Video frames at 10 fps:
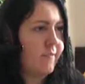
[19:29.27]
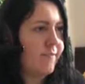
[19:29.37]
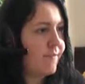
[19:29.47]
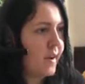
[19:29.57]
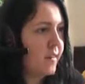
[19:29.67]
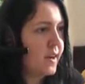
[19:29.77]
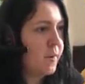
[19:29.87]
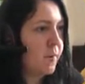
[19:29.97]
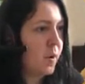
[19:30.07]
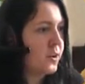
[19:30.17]
very
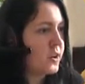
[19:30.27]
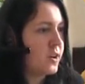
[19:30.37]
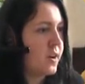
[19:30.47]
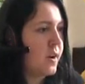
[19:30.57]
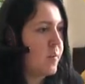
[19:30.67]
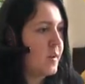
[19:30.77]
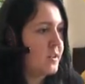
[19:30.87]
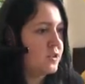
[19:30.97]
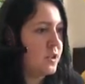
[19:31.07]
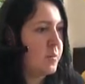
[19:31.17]
modern
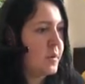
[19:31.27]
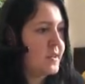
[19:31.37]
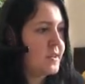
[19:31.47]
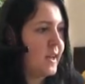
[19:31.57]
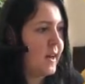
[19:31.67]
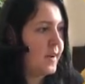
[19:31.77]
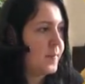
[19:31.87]
bedroom set.